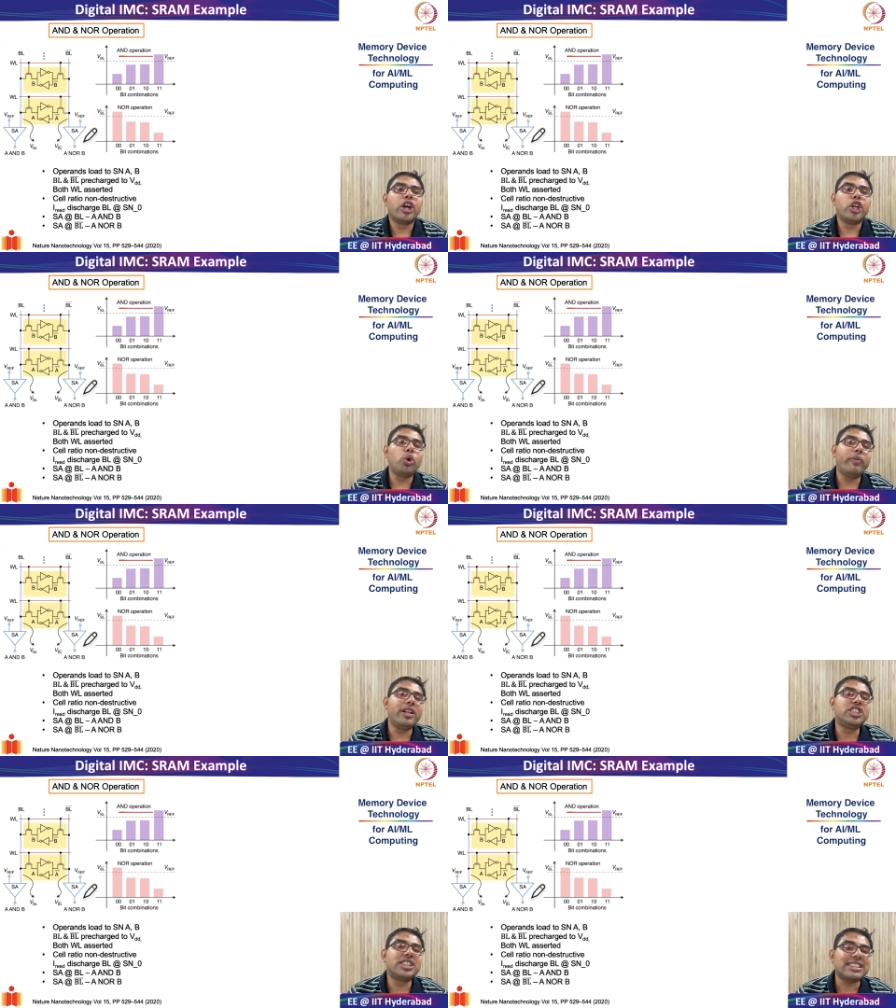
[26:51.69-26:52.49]
you will
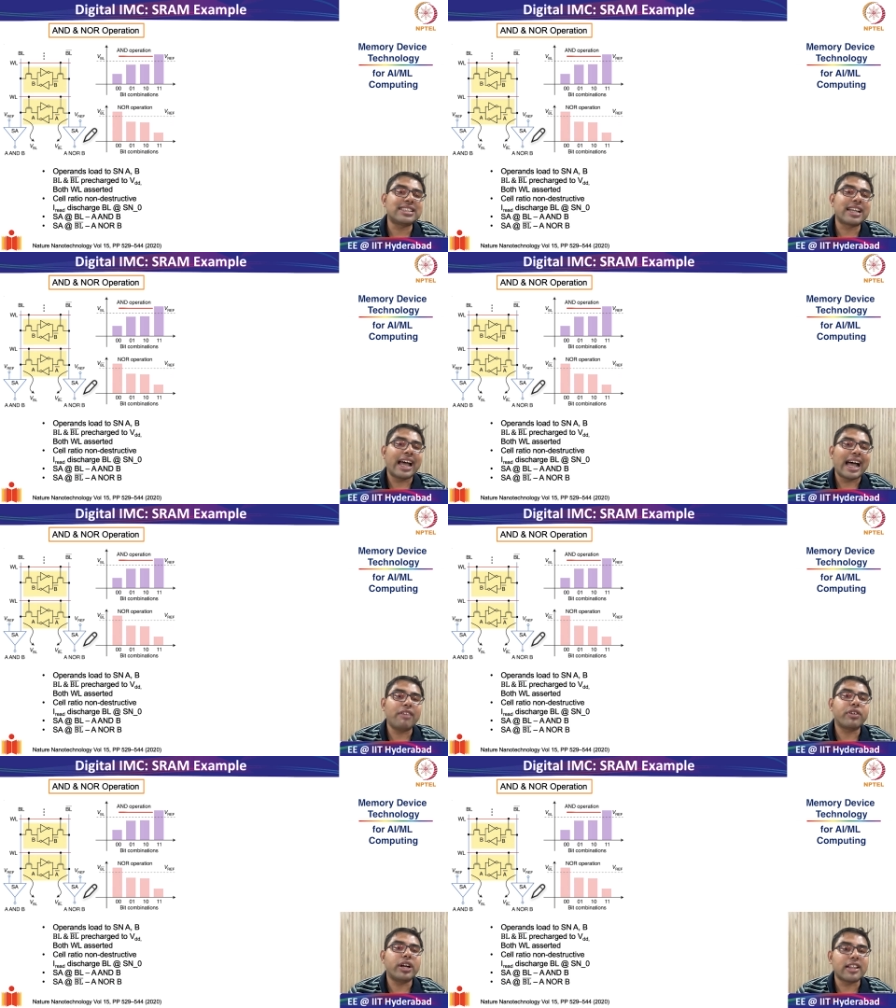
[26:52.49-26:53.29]
just
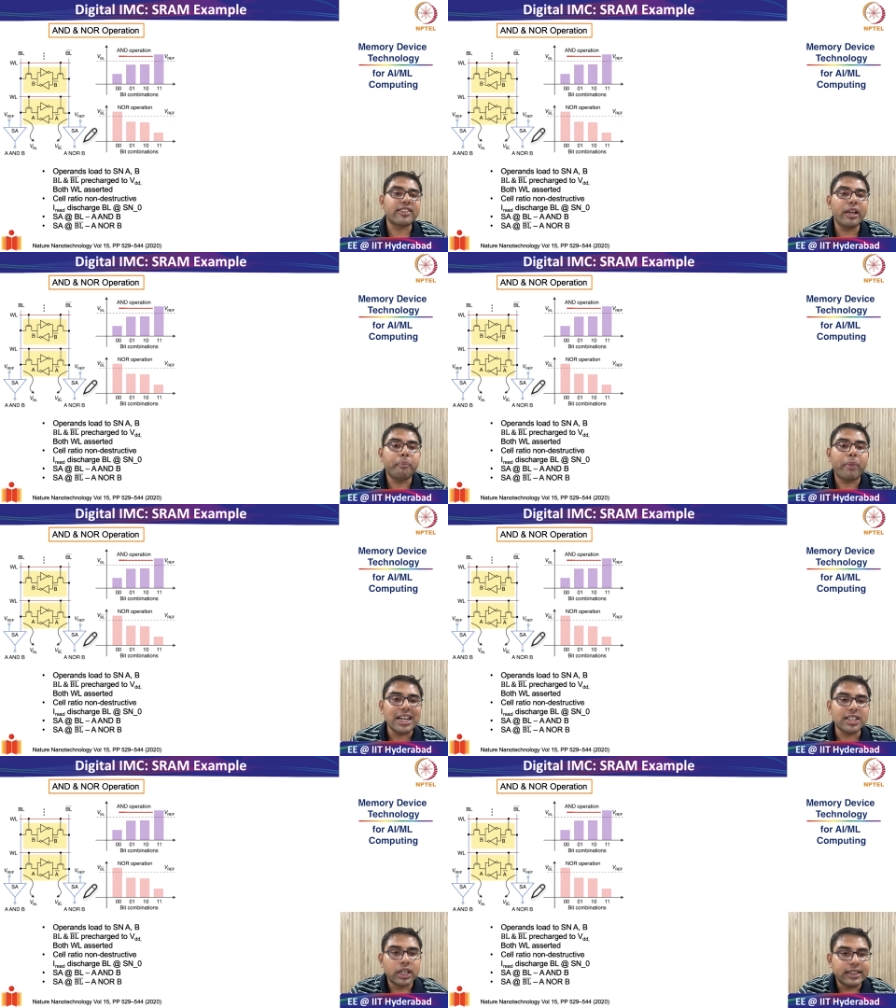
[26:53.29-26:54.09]
have nothing
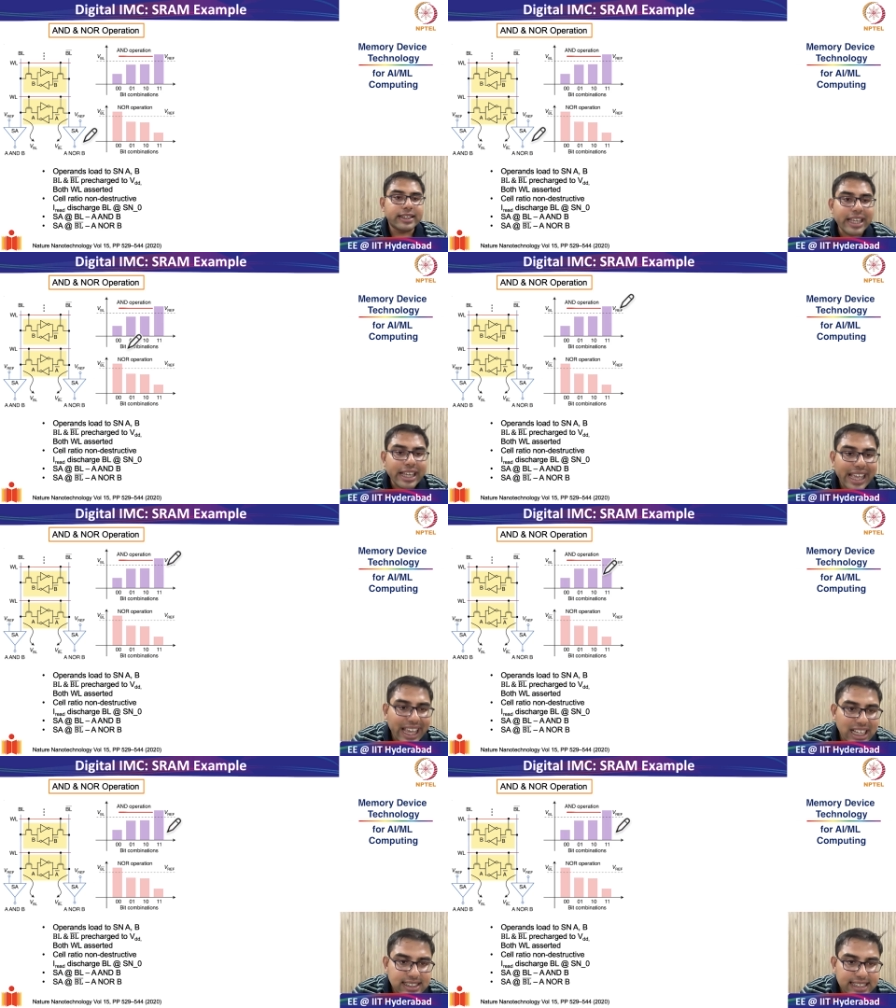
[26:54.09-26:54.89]
but the
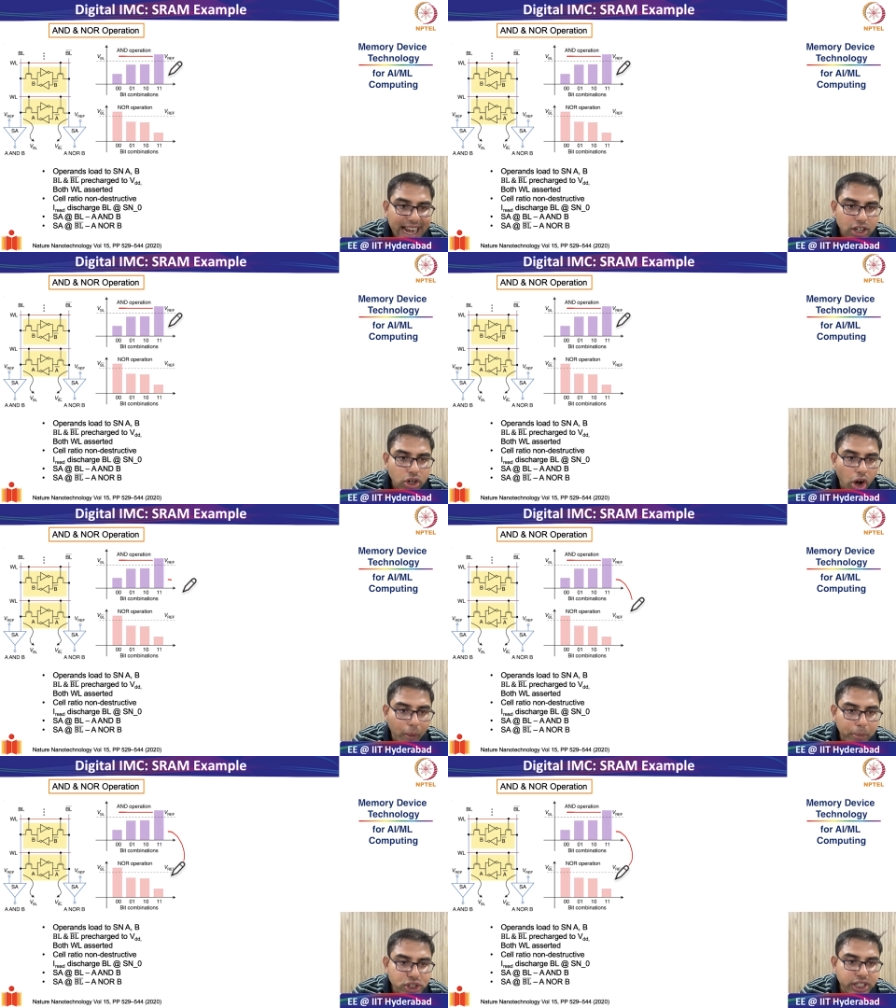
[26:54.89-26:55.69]
exact
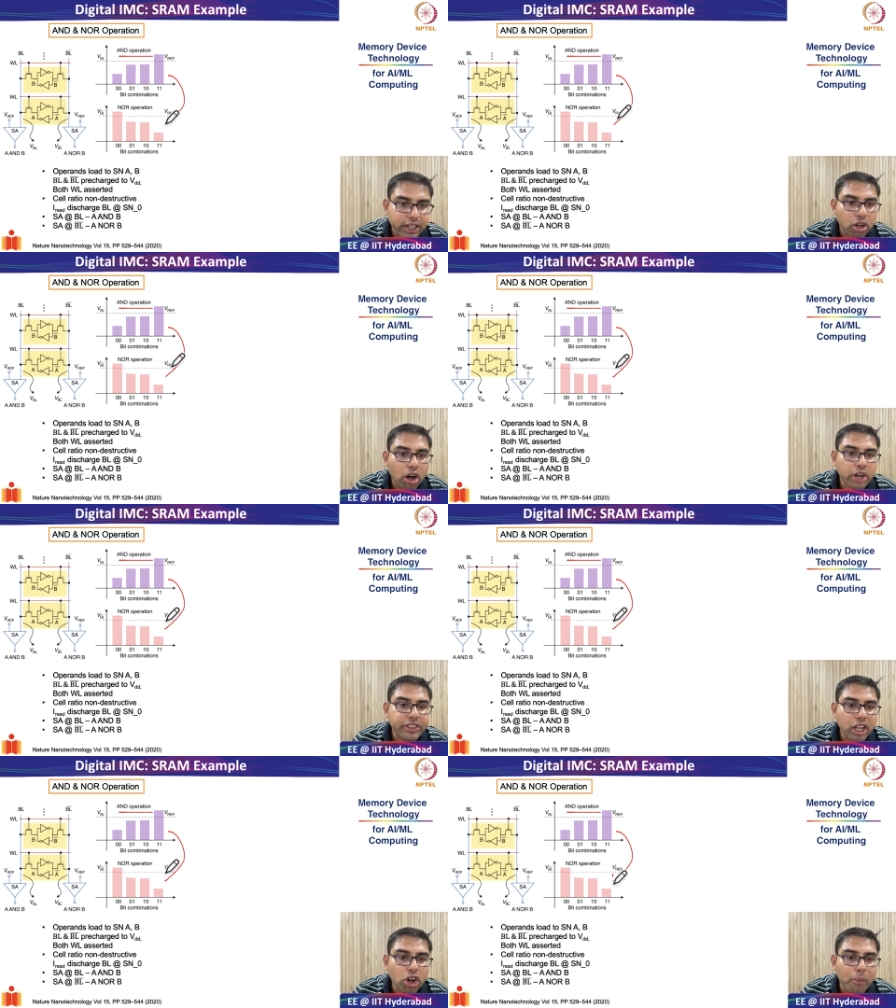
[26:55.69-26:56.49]
opposite or
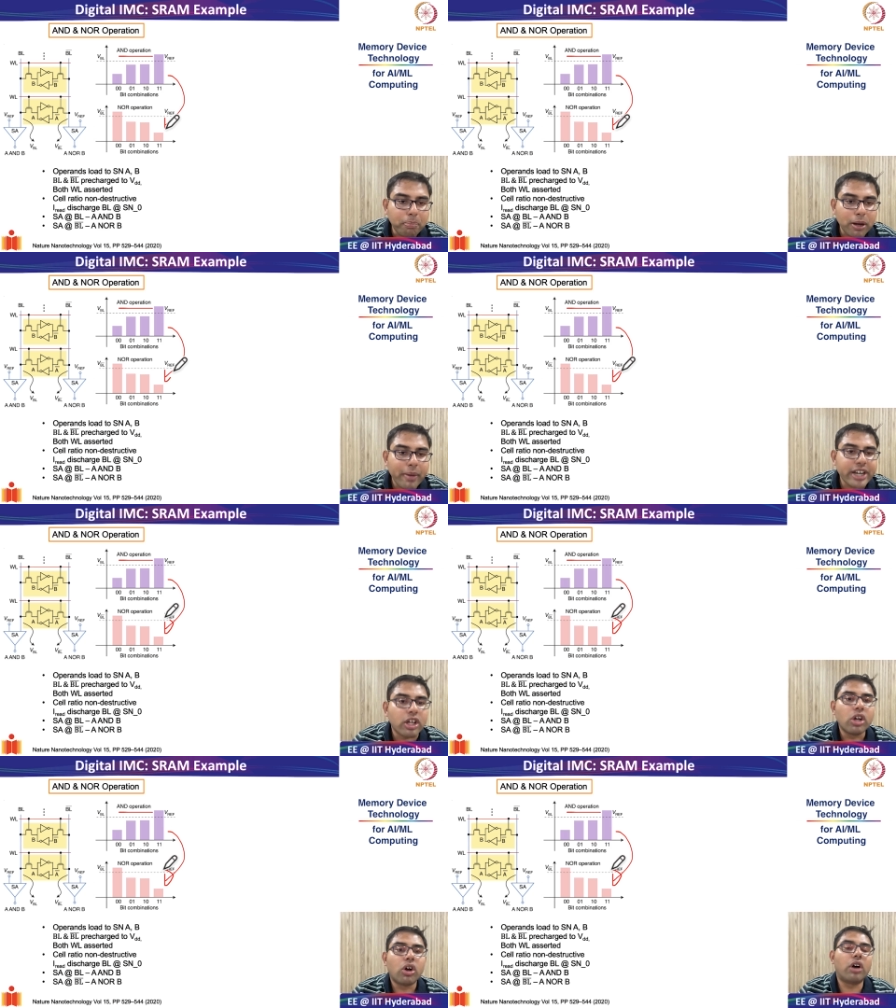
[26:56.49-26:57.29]
the complement
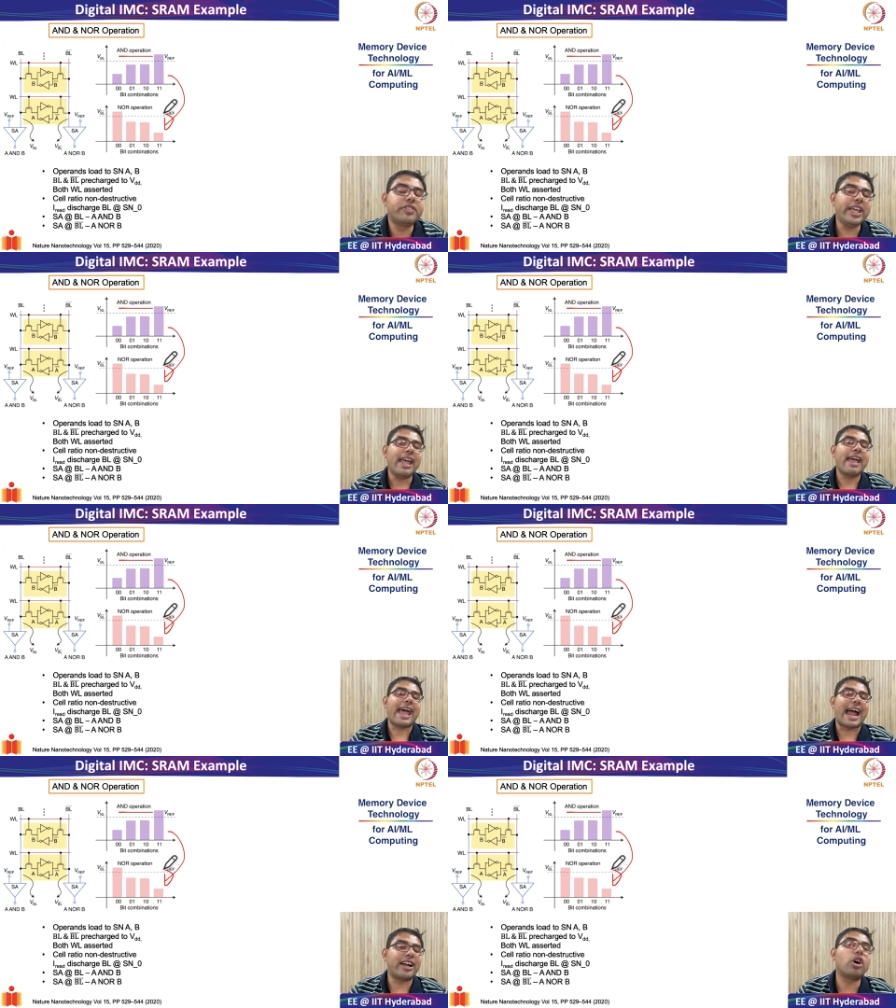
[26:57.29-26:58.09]
of the
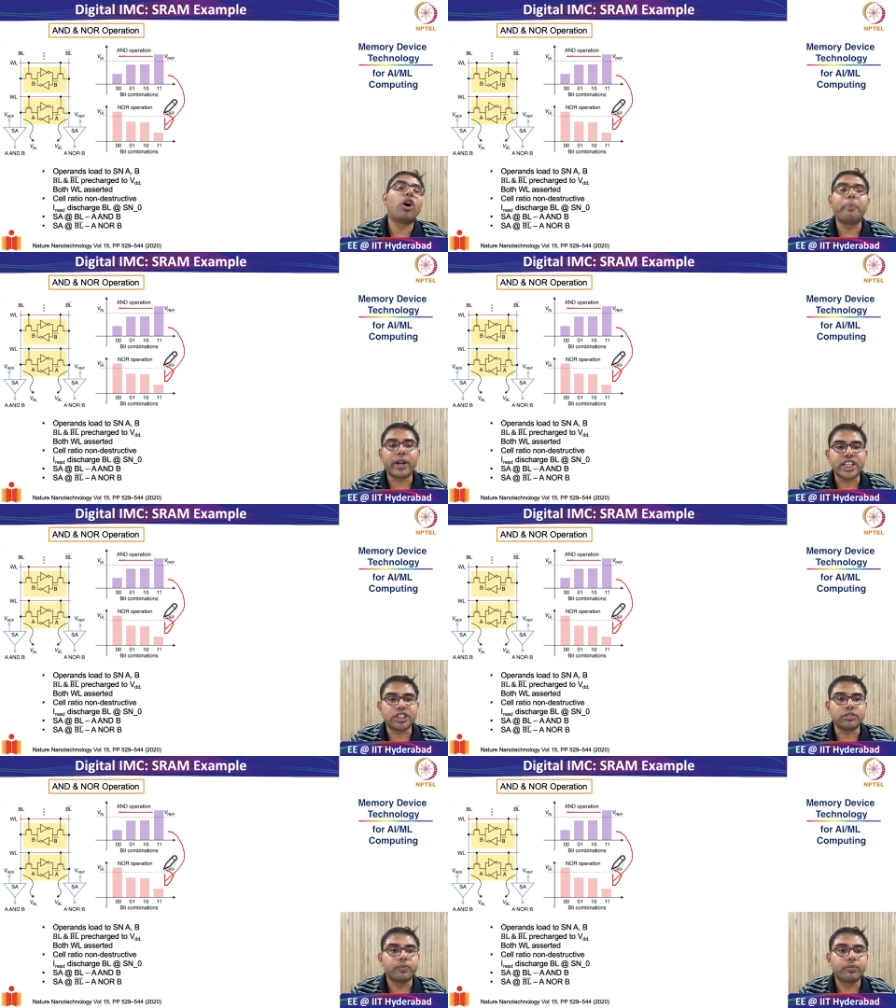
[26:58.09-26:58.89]
AND
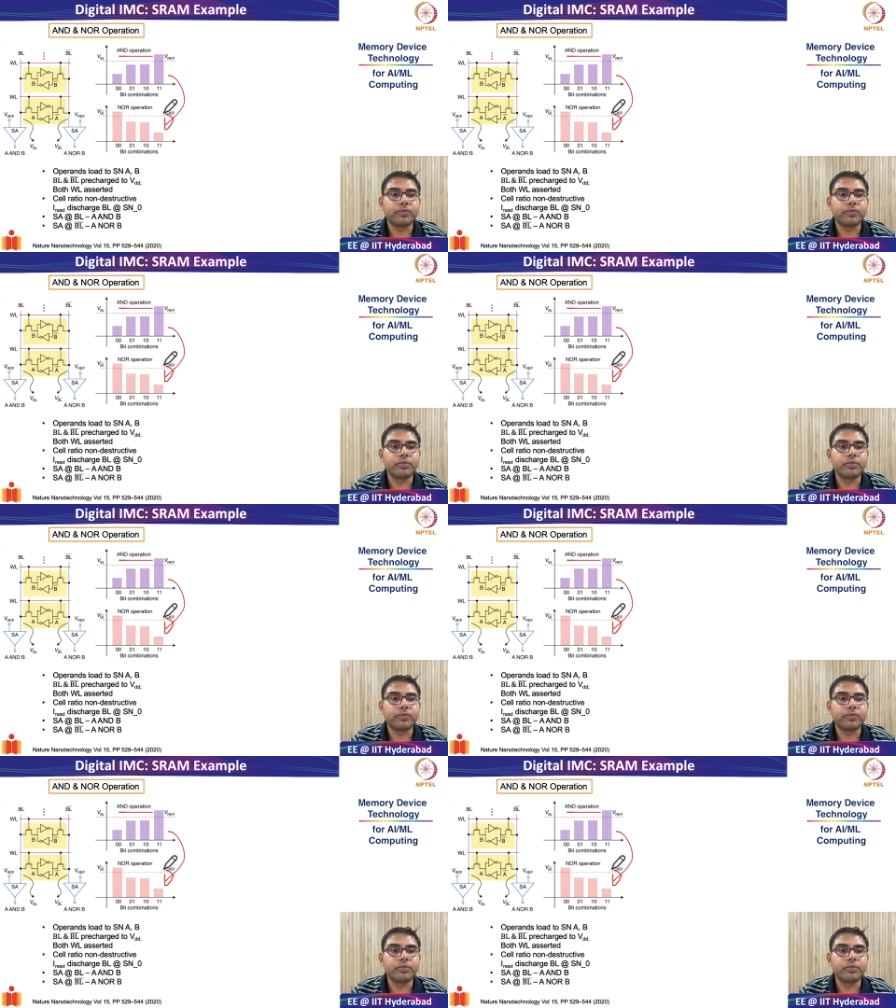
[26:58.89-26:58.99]
operation.